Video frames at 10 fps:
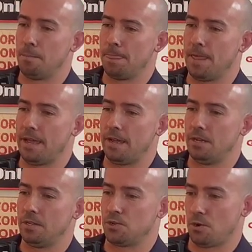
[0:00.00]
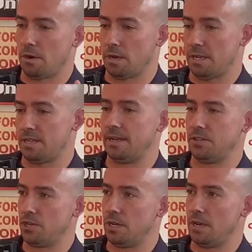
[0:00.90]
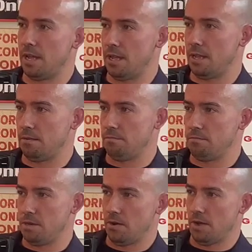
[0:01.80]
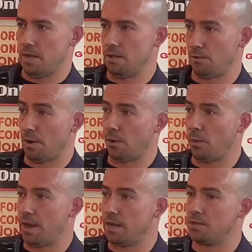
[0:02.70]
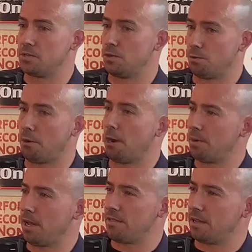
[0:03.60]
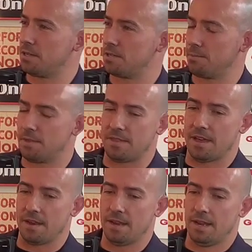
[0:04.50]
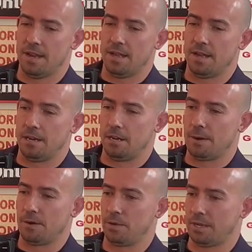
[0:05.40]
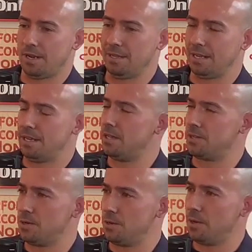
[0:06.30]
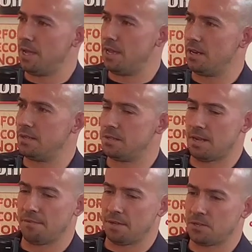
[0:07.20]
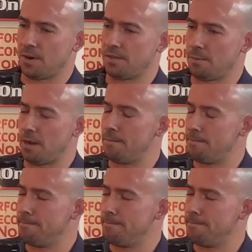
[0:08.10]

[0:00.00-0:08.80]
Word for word: And drawing attention and, you know, in the right ways to the property, I think is something that I really kind of lean into and is definitely a strength of mine.